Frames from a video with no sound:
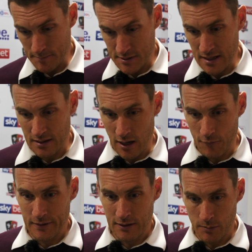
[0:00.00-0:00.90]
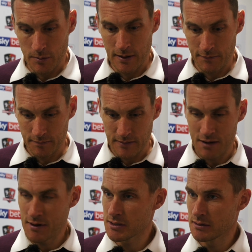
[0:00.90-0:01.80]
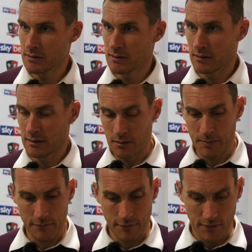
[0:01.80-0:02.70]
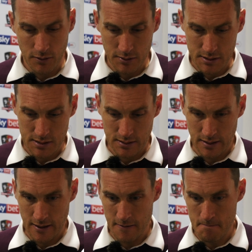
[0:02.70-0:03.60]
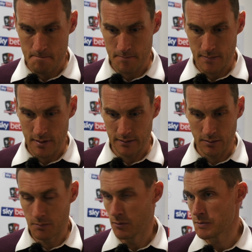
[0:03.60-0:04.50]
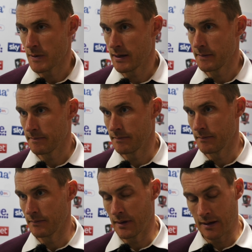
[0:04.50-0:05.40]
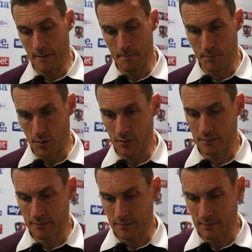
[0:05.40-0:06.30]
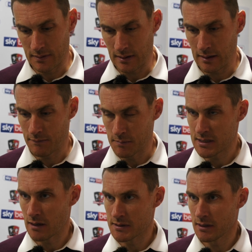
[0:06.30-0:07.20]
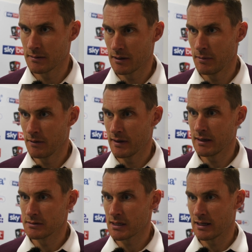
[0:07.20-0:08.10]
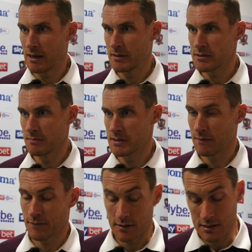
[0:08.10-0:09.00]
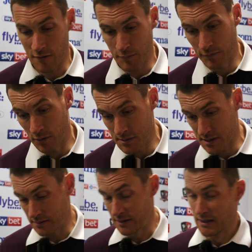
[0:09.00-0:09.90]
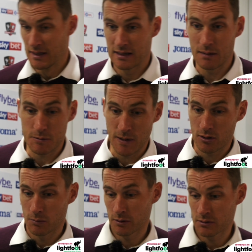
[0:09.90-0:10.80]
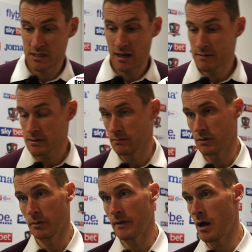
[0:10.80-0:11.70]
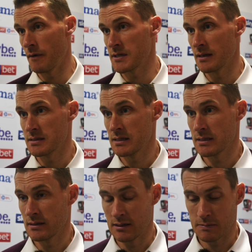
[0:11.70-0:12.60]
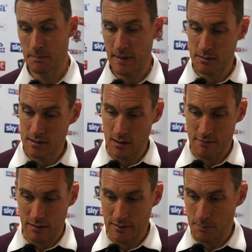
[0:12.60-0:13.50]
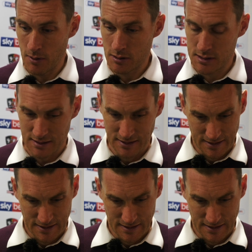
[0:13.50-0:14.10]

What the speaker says: Second half, we give them a bit of a direction and a little bit of a focus, and they were much better, but they give themselves a bit of a hill to climb in terms of that first half performance. And keepers made a couple of good saves, a couple of half chances, and it's been bouncing in around their box,